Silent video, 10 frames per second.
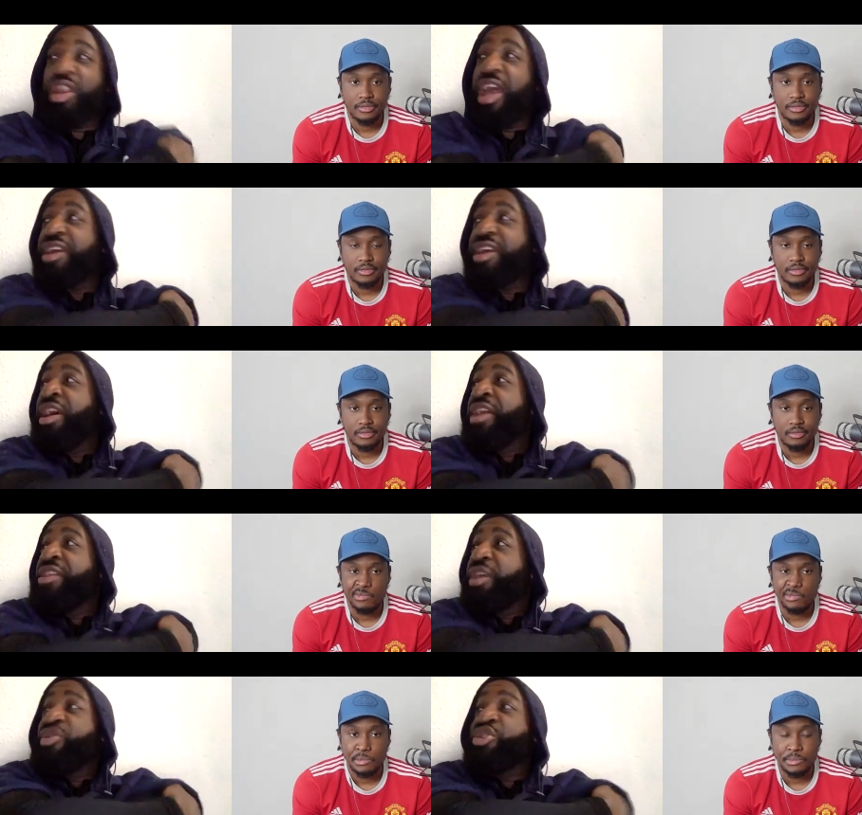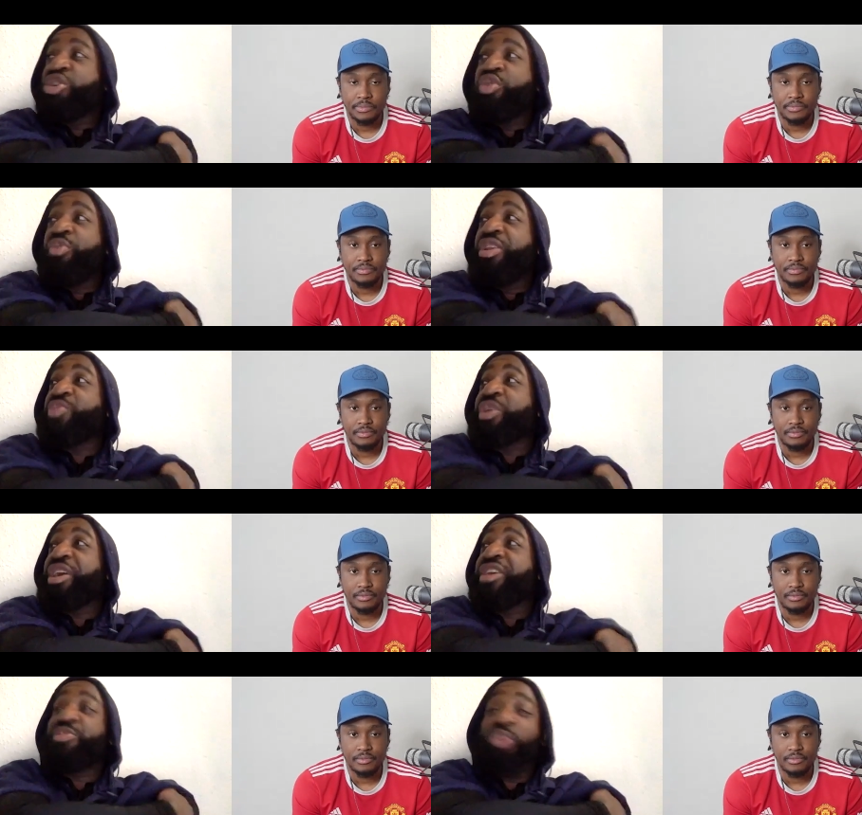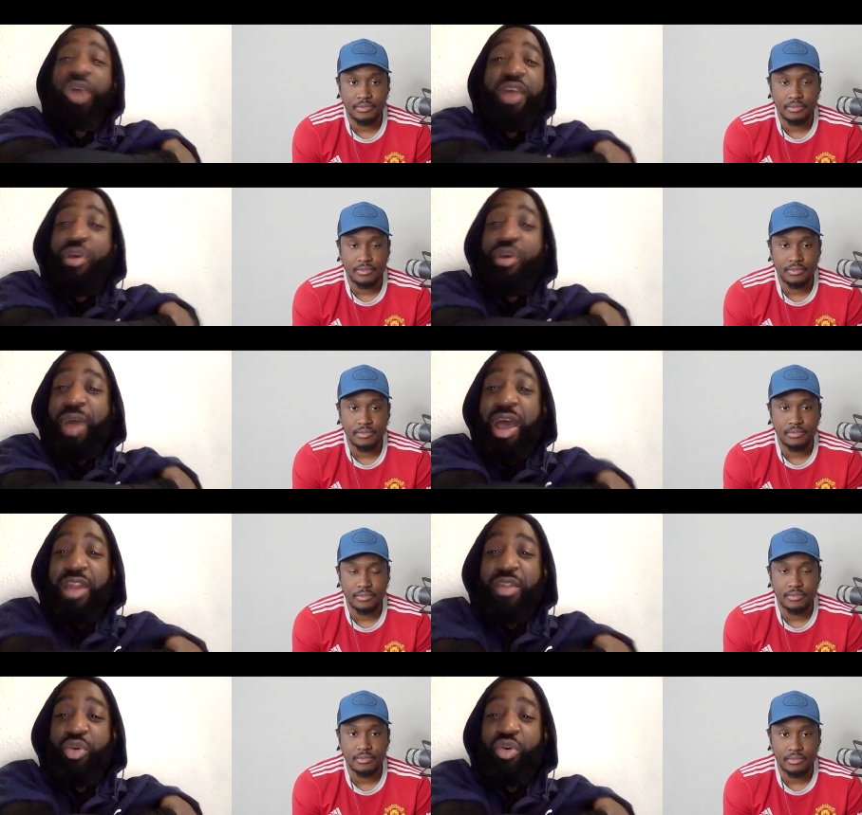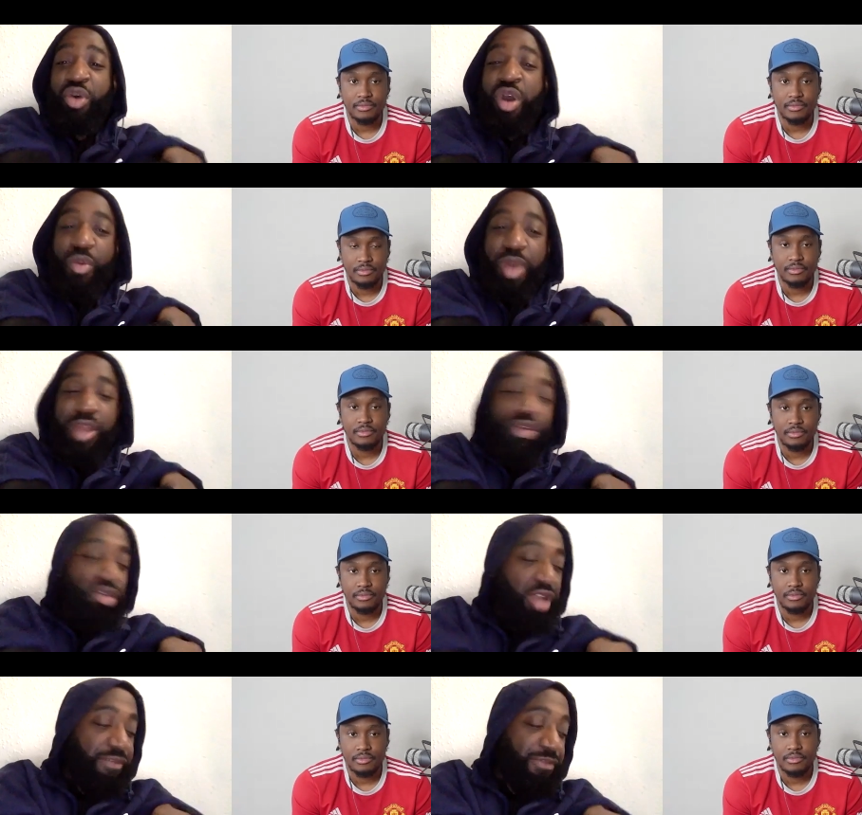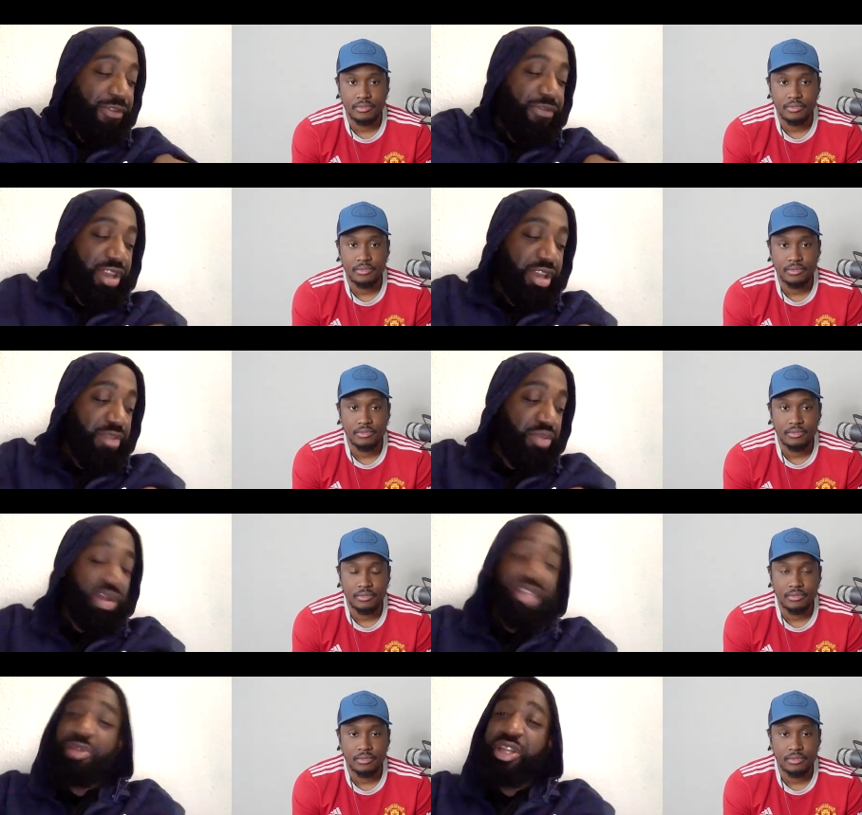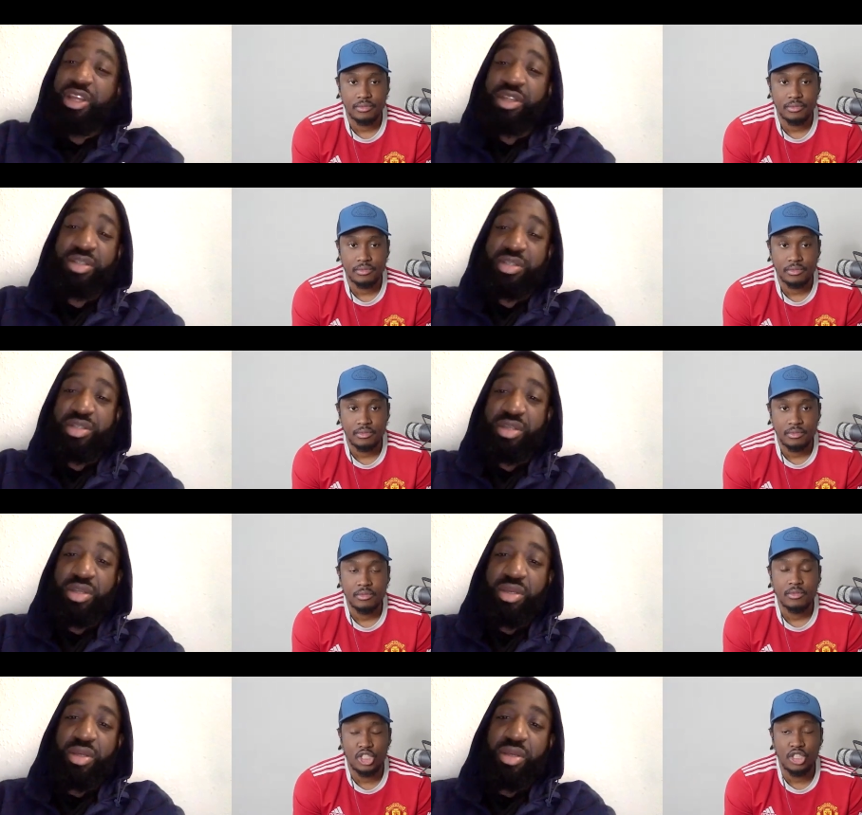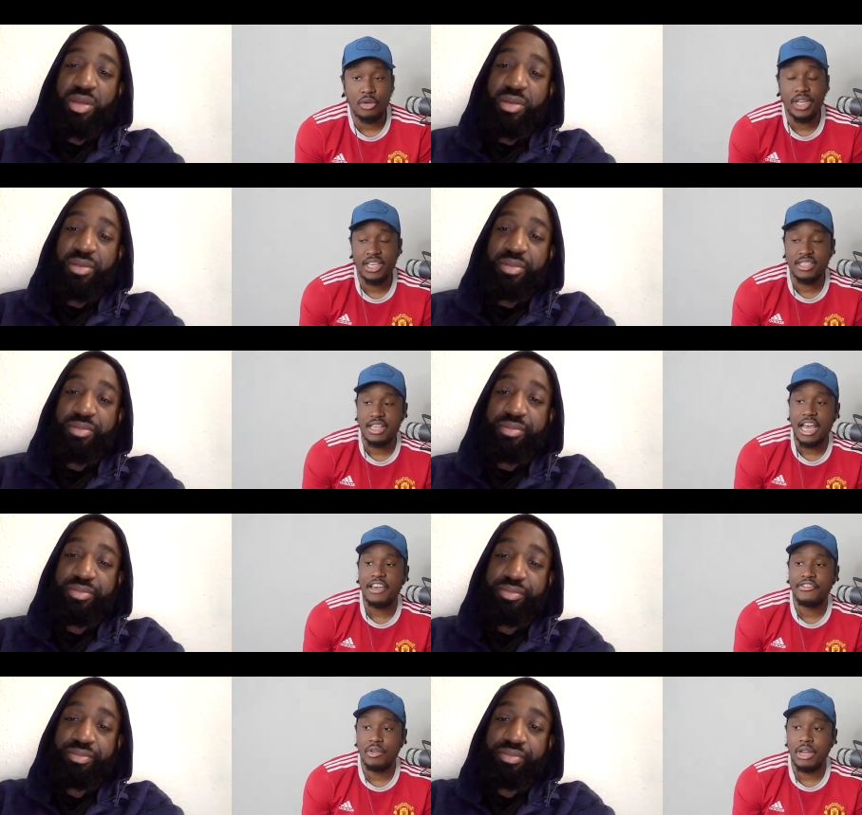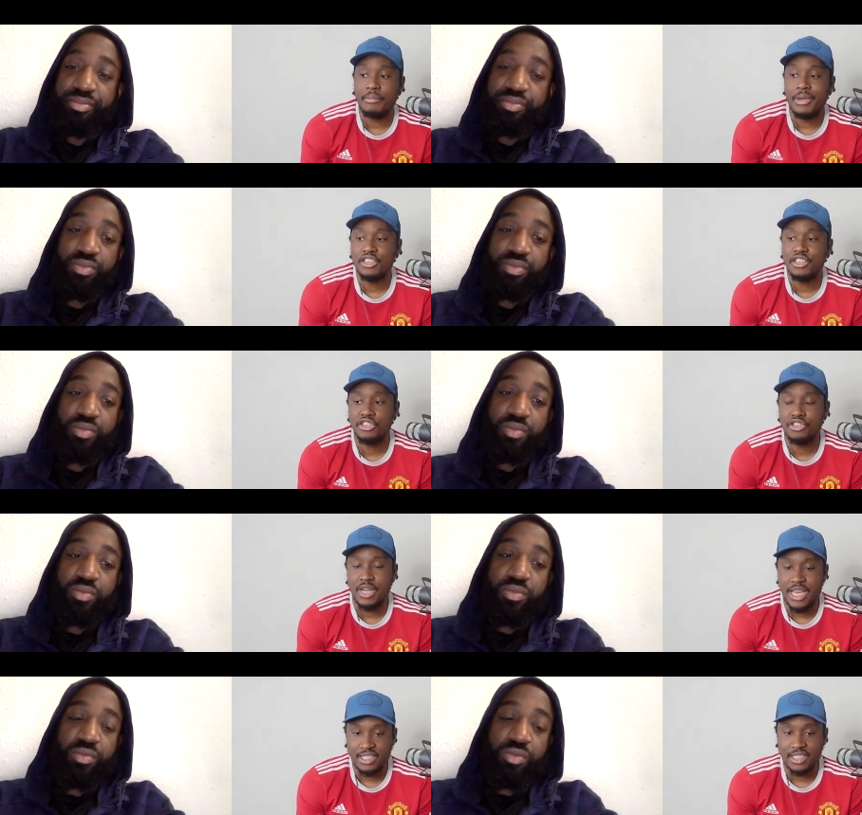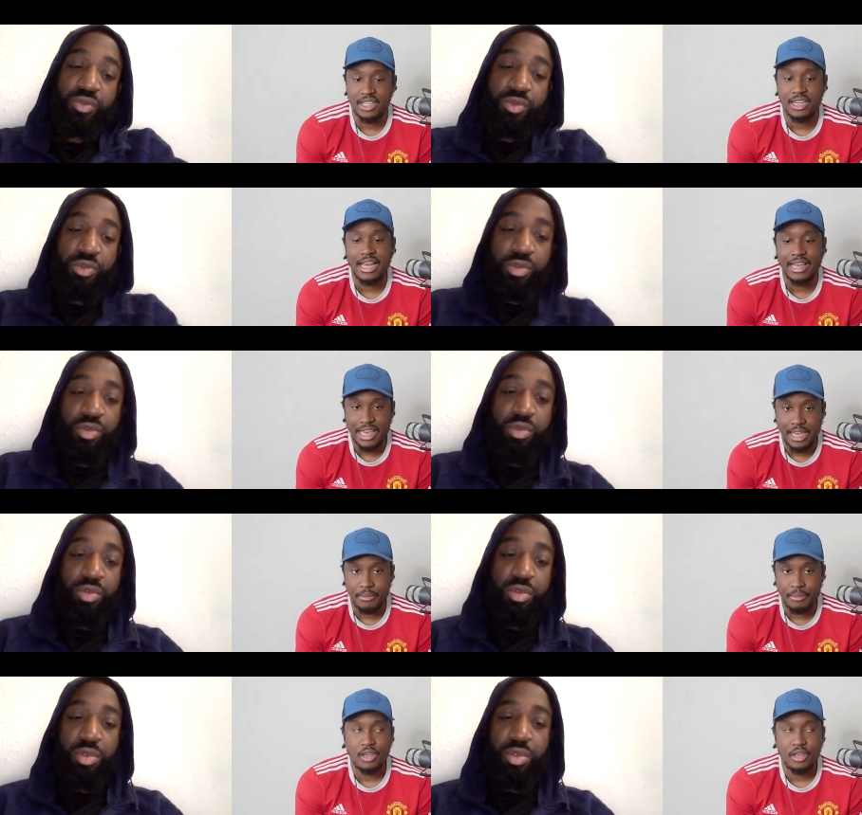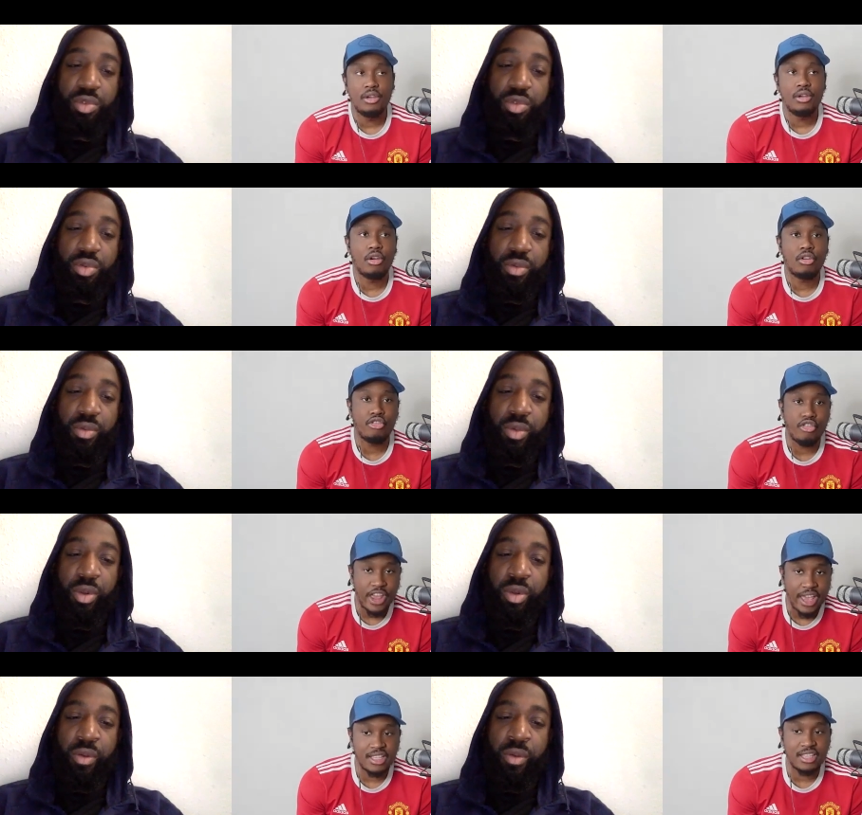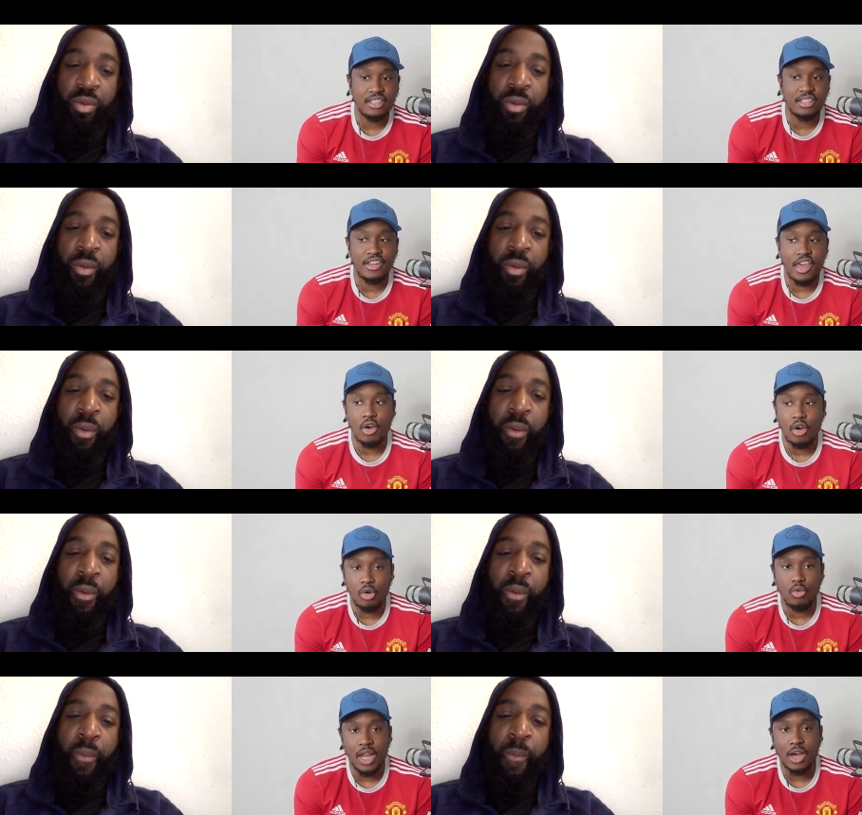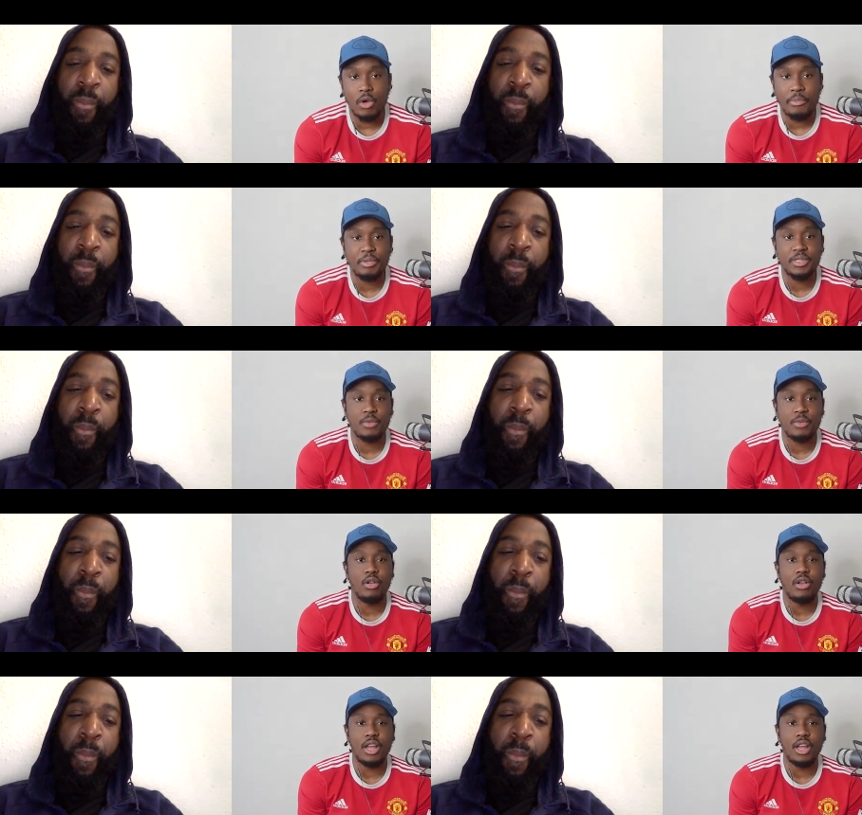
Speaker 1: like there was two minutes where they could just put everyone behind the ball. We had a good like fifteen plus minutes.
Speaker 2: Do you know what it is? I feel like Manchester United in that game created their own luck. Where people say we got